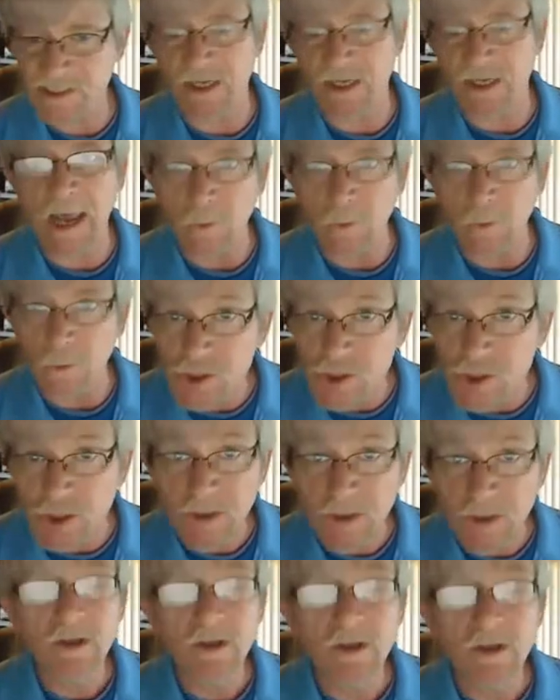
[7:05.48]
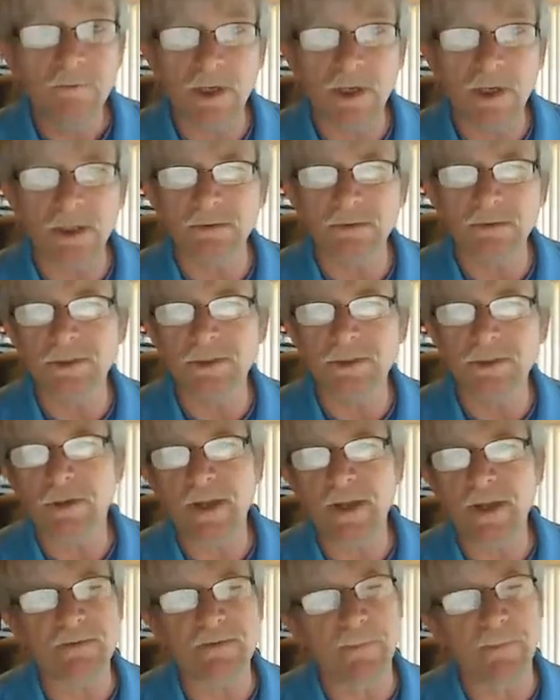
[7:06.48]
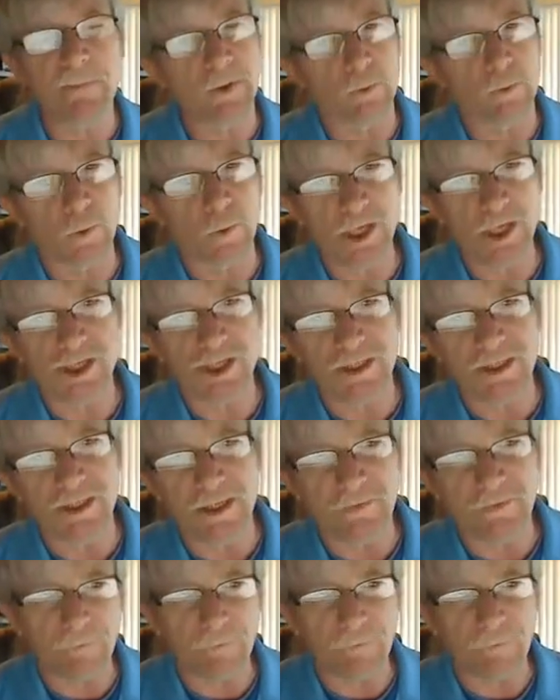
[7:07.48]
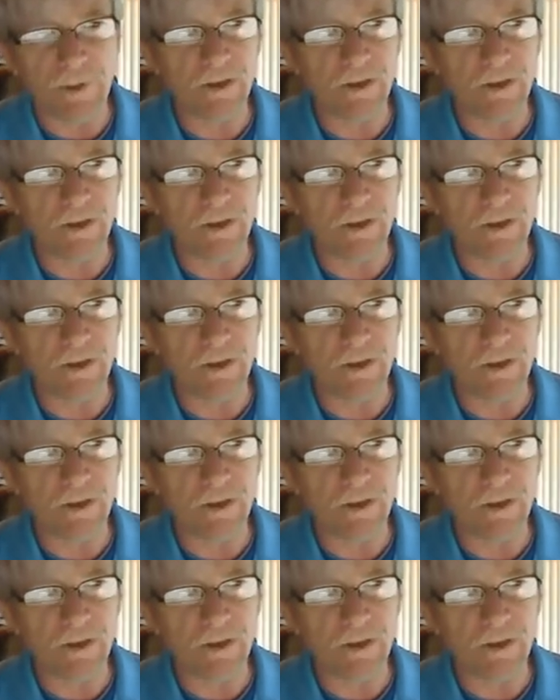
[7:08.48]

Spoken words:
slouch, but you don't have to be rigid either.